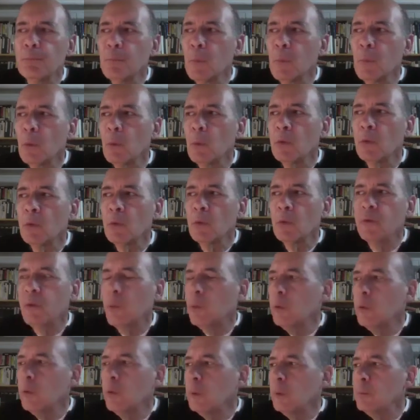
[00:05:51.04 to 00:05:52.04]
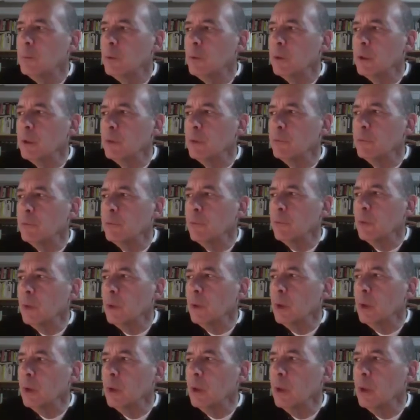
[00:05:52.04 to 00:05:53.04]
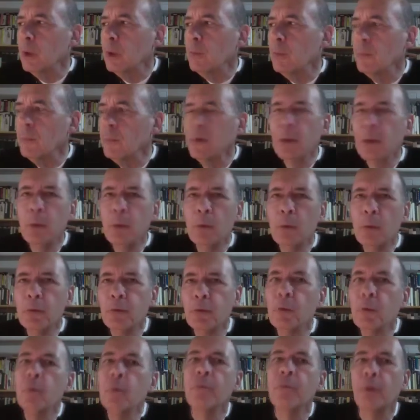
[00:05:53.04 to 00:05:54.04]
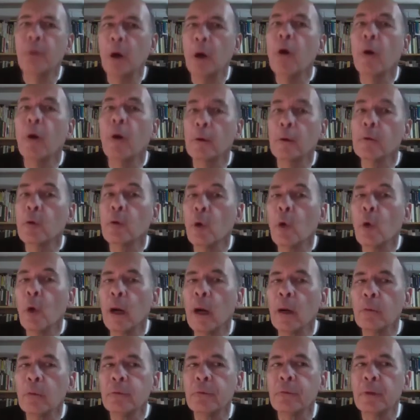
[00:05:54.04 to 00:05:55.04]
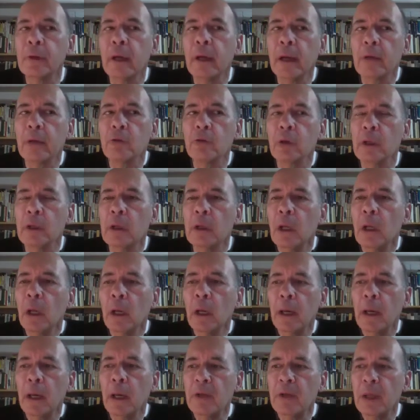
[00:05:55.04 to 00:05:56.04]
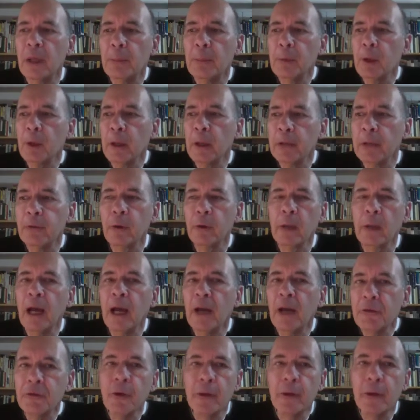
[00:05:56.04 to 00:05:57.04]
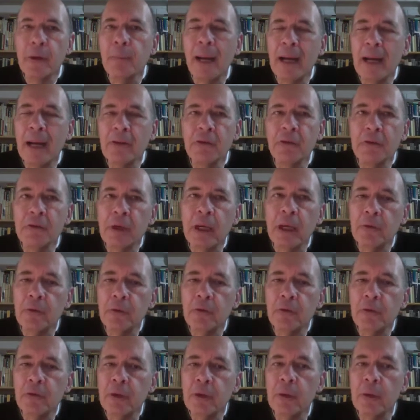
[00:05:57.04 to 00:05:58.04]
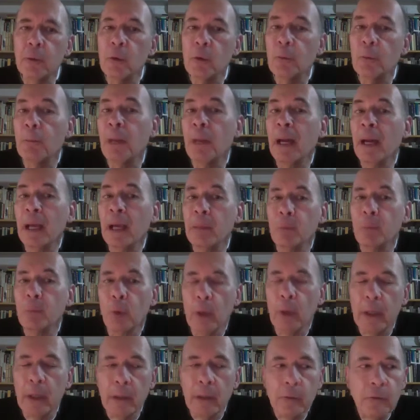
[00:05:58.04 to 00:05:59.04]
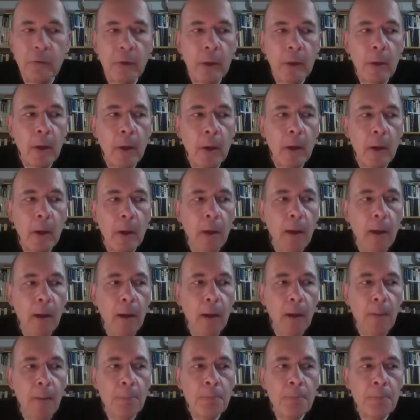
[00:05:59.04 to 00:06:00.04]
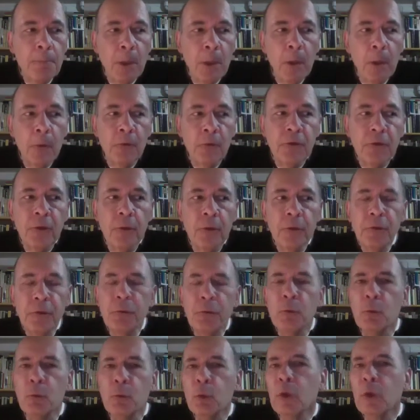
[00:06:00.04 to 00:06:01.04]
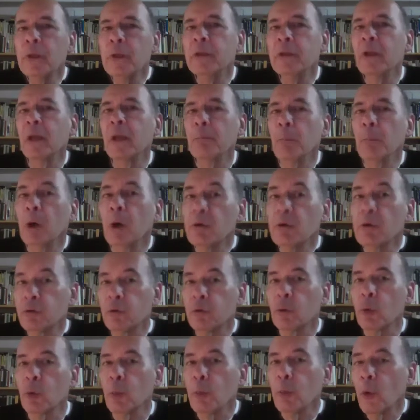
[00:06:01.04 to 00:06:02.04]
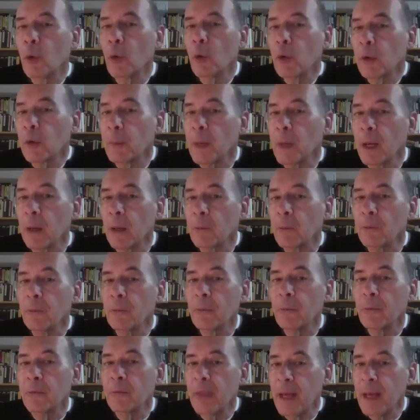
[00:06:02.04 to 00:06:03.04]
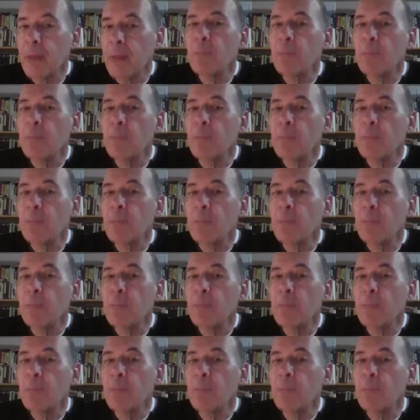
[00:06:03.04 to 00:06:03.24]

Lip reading: what's the word I'm looking for? They were sort of a hardcore outfit, actually. And they played the last night of Max's Kansas City with Bad Brains. So there's really not much to report about them